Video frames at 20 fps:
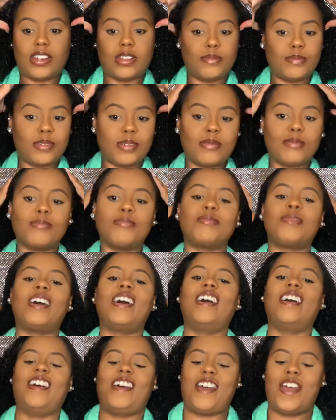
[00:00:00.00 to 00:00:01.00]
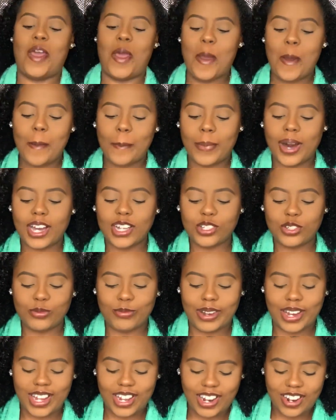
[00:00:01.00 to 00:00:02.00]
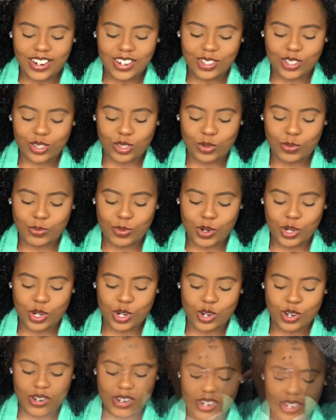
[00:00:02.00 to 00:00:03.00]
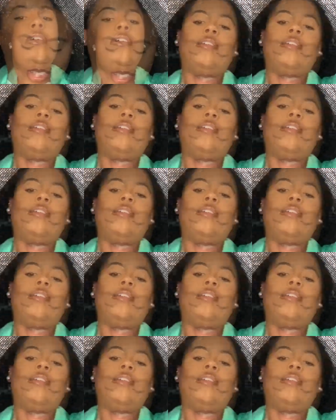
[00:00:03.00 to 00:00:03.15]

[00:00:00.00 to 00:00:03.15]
But mind you, my hair is super dirty.